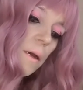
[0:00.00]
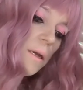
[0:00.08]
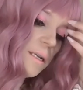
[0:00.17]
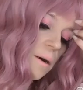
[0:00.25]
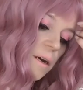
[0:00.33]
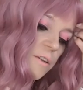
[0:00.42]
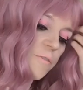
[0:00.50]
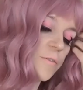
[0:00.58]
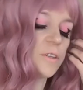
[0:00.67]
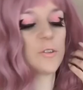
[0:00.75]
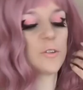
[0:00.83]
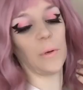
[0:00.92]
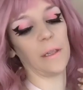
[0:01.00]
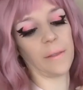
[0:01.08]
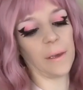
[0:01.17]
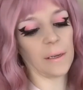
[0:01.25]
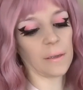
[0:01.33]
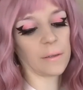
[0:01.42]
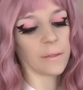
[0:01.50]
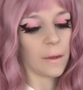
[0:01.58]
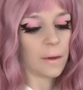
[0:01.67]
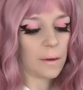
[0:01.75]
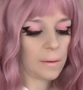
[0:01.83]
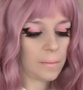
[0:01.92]
Now, as for the sweet things,
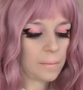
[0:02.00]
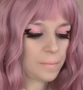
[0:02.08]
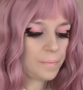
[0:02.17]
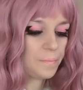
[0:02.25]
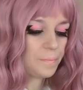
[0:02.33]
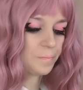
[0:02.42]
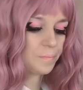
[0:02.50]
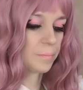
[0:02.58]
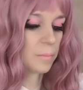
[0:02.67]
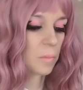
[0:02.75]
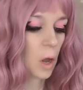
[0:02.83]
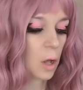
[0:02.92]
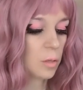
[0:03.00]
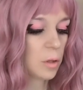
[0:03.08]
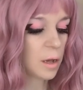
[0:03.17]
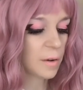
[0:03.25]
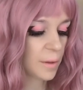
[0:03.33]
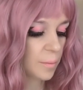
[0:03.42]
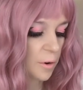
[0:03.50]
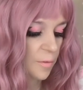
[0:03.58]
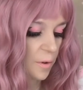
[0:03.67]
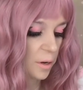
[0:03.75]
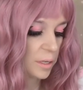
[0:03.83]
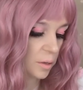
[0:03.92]
a lot of them were
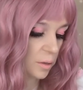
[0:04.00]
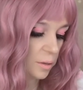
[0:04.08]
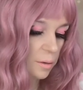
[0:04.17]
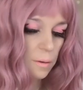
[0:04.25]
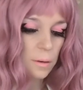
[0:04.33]
very good.